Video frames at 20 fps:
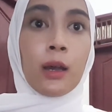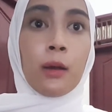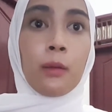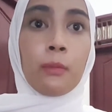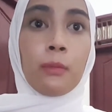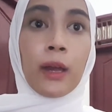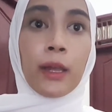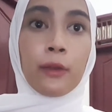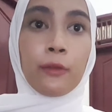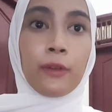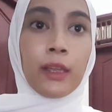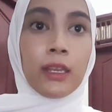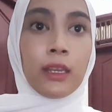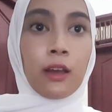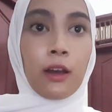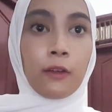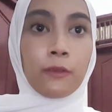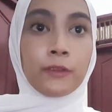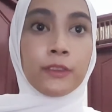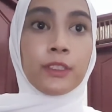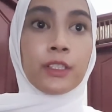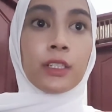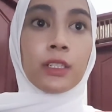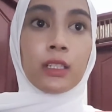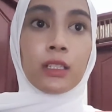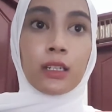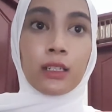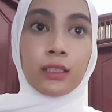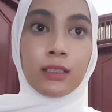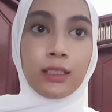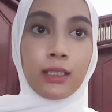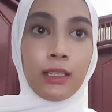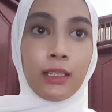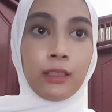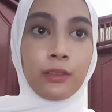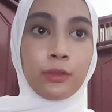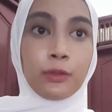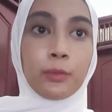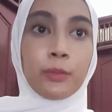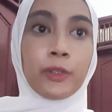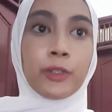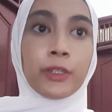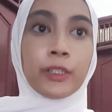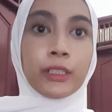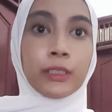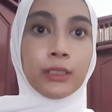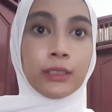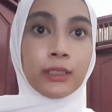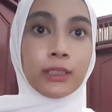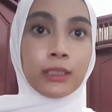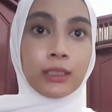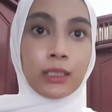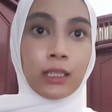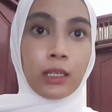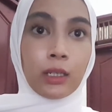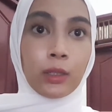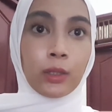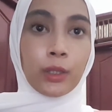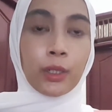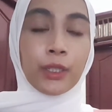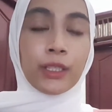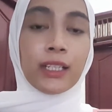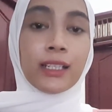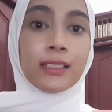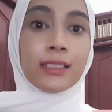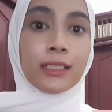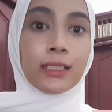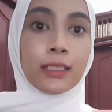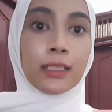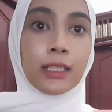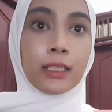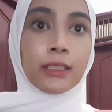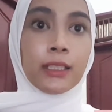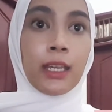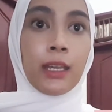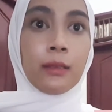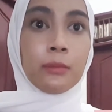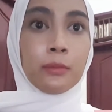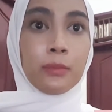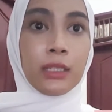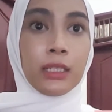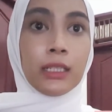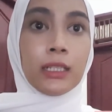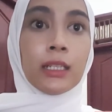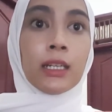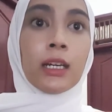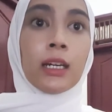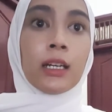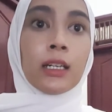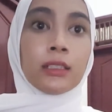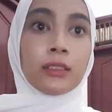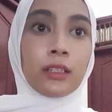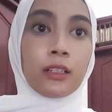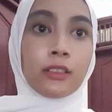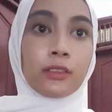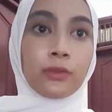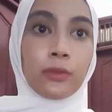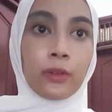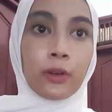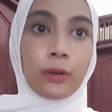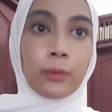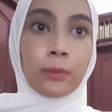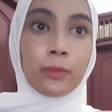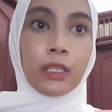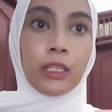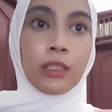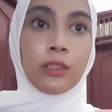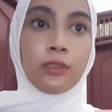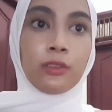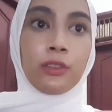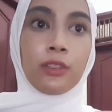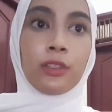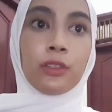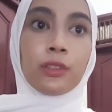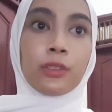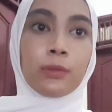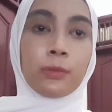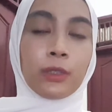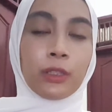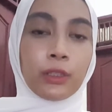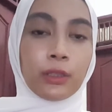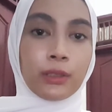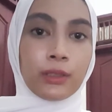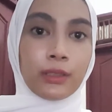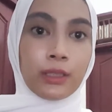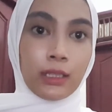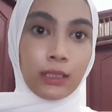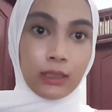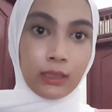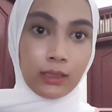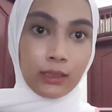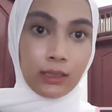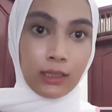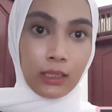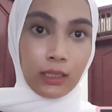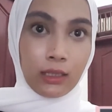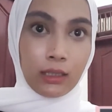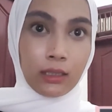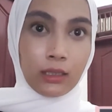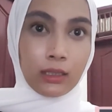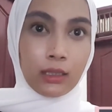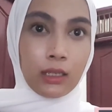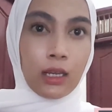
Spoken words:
by way of generating numerical data or data that can be transformed into usable statistics.